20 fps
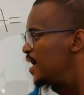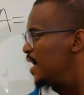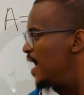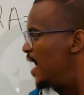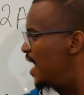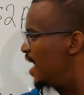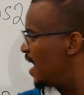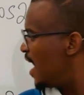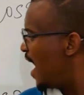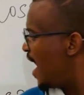
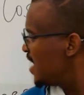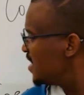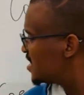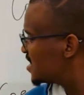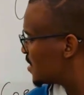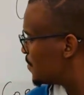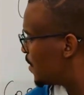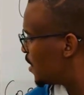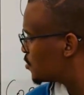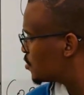a line
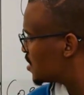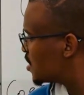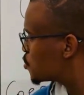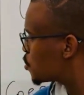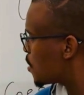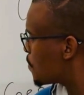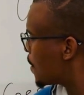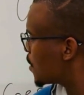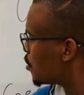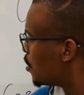similar to this
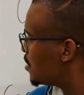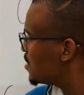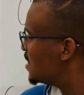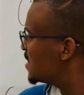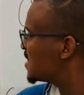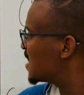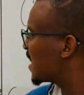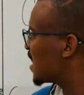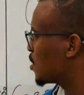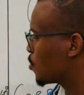one, but on the
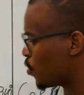second